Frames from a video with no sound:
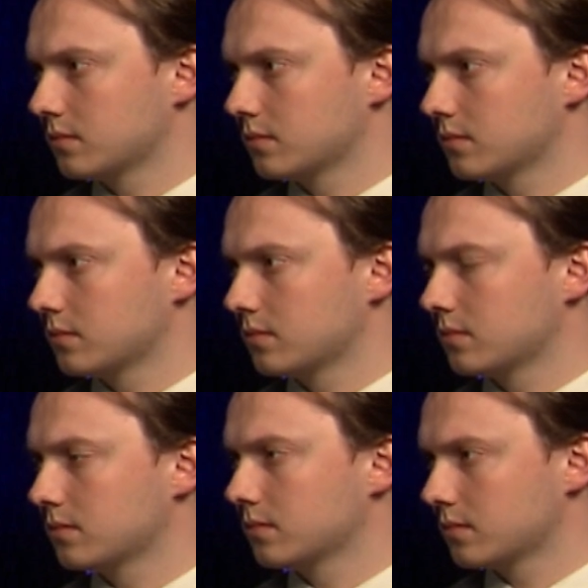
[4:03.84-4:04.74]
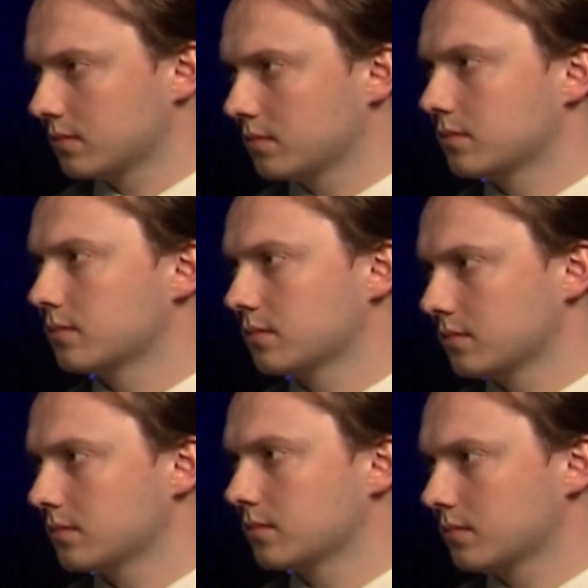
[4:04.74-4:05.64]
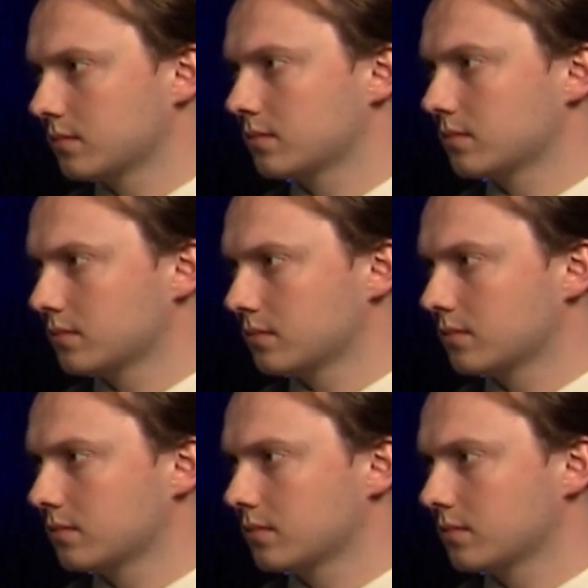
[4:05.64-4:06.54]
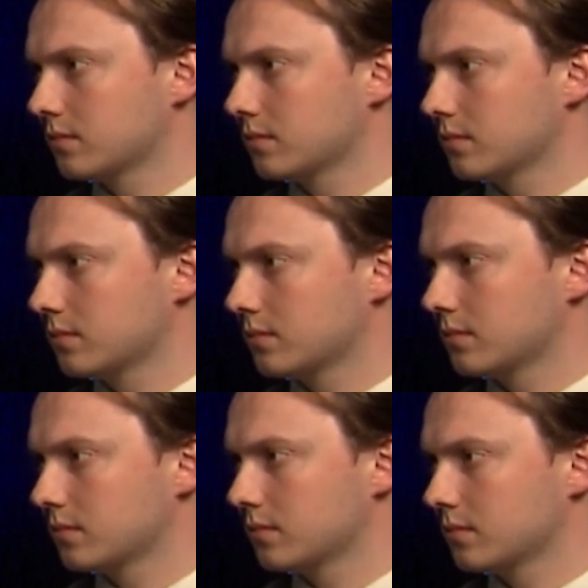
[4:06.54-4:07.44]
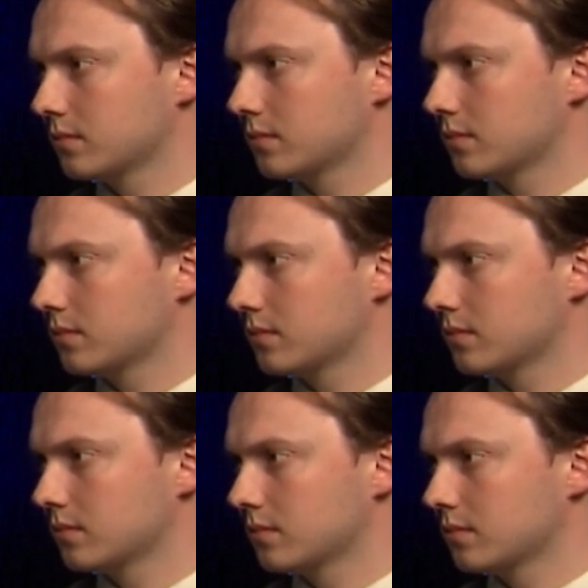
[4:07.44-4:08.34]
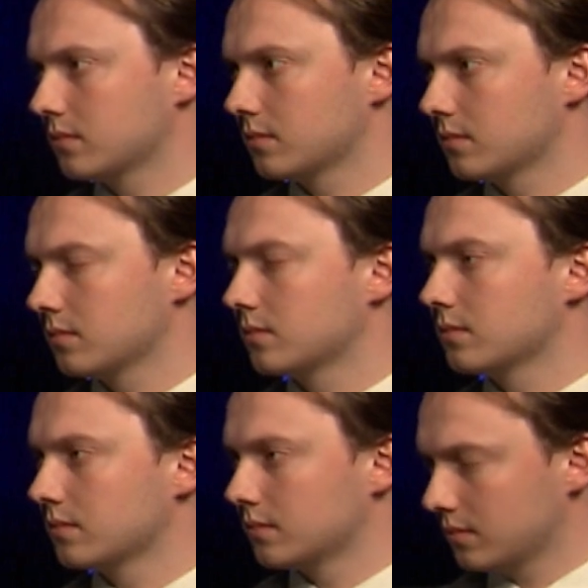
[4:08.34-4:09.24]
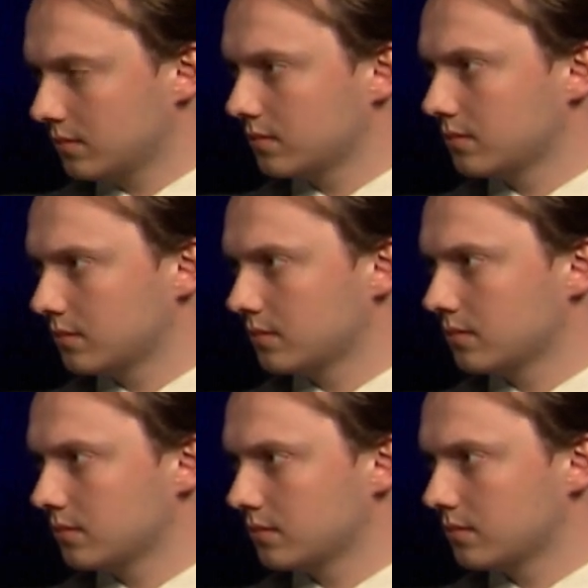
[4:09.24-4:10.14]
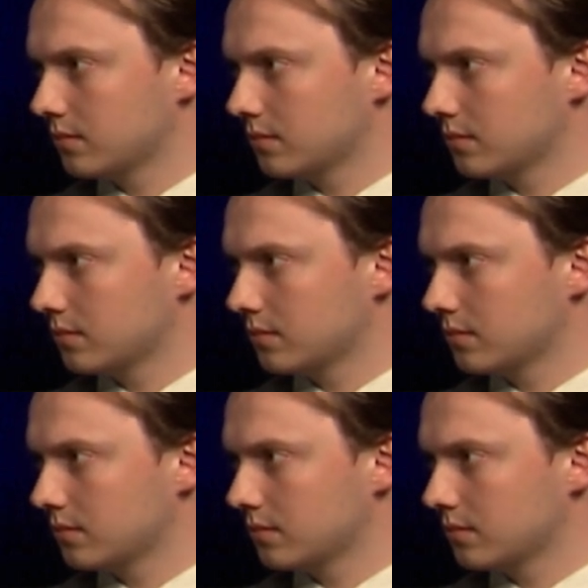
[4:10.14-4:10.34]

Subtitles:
No words are spoken by the person on screen.